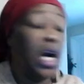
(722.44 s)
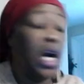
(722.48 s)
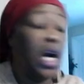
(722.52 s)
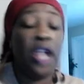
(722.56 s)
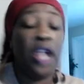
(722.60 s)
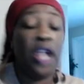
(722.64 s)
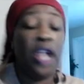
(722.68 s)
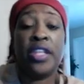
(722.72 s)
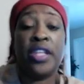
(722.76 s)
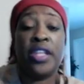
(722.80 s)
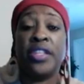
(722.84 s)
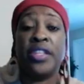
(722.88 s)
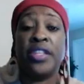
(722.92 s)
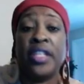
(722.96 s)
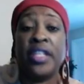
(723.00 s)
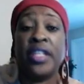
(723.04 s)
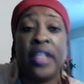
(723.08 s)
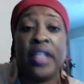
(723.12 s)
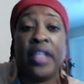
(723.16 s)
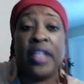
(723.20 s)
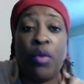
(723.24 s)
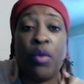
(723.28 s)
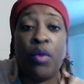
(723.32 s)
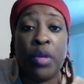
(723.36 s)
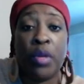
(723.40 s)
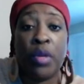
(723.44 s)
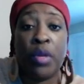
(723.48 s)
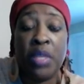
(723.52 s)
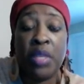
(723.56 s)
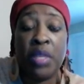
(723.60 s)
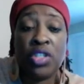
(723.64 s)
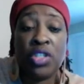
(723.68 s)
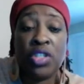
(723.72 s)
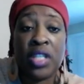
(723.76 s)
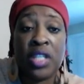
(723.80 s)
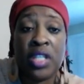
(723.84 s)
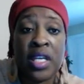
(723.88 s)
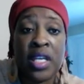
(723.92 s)
Another thing that I want to
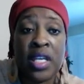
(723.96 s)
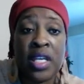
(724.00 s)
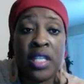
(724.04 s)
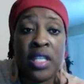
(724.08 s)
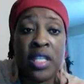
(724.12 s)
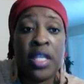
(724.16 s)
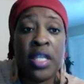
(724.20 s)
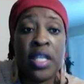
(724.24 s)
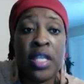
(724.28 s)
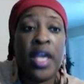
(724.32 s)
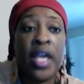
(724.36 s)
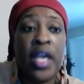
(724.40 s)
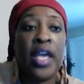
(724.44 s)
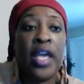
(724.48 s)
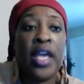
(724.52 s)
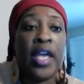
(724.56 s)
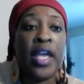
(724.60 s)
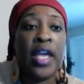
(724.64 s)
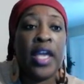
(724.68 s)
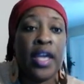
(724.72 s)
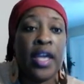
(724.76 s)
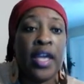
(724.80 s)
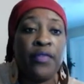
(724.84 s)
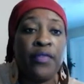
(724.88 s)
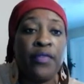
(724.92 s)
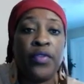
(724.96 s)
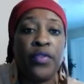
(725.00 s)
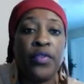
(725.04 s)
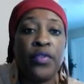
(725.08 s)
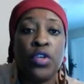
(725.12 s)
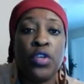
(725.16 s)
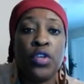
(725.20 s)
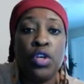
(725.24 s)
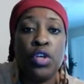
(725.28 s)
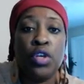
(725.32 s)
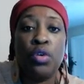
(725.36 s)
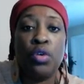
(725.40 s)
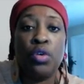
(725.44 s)
mention is if
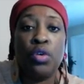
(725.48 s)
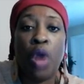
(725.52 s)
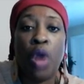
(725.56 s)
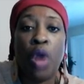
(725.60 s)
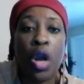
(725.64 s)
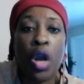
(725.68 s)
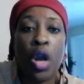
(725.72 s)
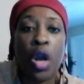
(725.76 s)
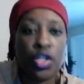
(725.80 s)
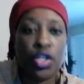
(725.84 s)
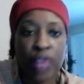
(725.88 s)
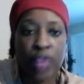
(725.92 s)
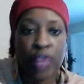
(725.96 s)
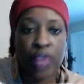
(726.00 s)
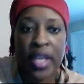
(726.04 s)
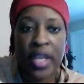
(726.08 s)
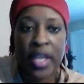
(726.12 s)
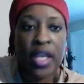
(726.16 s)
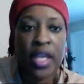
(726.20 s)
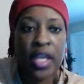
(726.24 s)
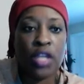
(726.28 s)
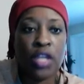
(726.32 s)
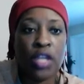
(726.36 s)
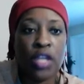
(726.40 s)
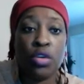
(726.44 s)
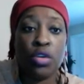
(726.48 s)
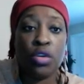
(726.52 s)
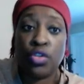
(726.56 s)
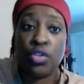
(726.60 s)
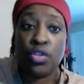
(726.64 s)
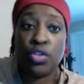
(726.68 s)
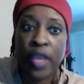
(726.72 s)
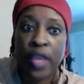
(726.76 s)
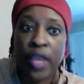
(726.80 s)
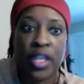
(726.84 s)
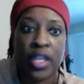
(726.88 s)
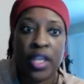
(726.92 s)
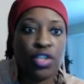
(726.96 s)
you are trading and you're
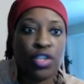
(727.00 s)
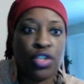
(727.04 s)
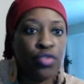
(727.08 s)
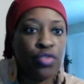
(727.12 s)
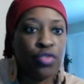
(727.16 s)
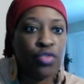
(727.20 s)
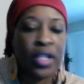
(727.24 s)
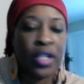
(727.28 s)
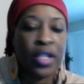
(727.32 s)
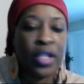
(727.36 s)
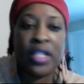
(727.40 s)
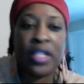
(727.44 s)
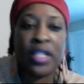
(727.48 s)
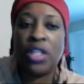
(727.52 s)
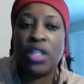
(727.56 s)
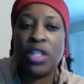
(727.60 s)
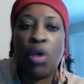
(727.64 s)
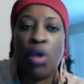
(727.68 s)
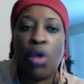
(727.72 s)
trading strictly,